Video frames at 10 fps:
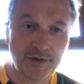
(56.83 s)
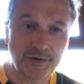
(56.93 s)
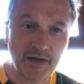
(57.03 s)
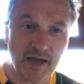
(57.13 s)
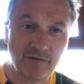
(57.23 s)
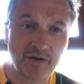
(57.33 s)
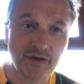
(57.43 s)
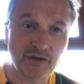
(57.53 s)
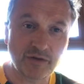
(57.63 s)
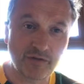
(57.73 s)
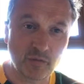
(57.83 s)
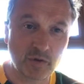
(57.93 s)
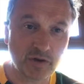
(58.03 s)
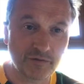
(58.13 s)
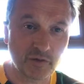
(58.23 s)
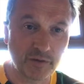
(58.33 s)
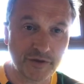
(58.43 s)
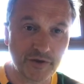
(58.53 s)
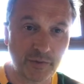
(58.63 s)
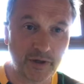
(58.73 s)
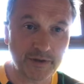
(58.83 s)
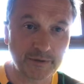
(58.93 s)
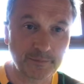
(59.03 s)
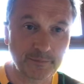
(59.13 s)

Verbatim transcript: the evidence of the work of the Holy Spirit?